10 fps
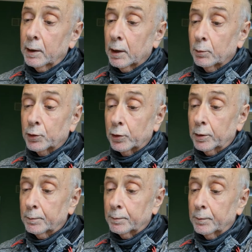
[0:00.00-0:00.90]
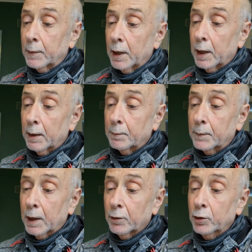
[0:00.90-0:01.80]
I'm sure. And
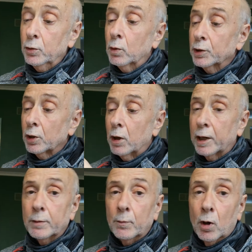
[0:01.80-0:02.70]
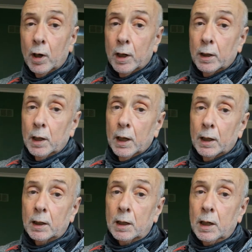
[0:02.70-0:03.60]
the new ones, a lot of them are
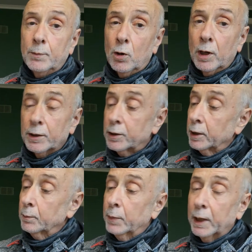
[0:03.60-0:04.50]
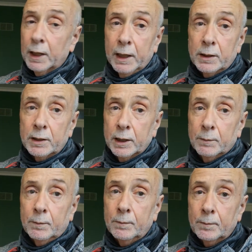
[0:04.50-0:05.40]
clip-on type, bayonet
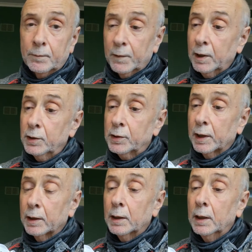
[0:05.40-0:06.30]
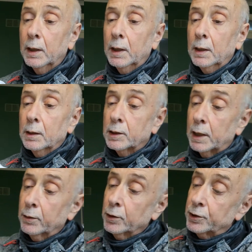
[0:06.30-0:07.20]
type fittings, and
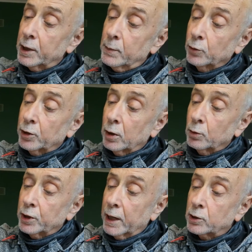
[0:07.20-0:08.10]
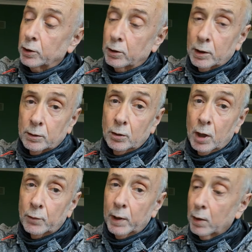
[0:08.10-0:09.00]
there's some out there which actually are
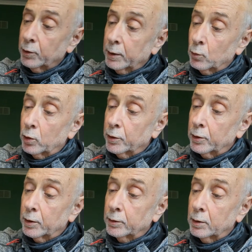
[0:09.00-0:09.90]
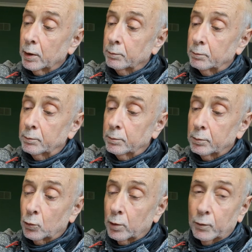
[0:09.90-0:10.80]
not round anymore. They're
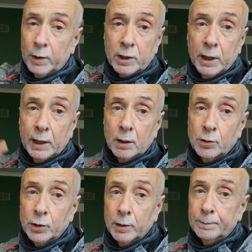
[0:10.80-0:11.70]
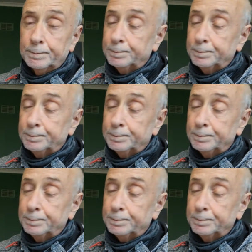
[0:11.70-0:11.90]
more of a rectangular shape.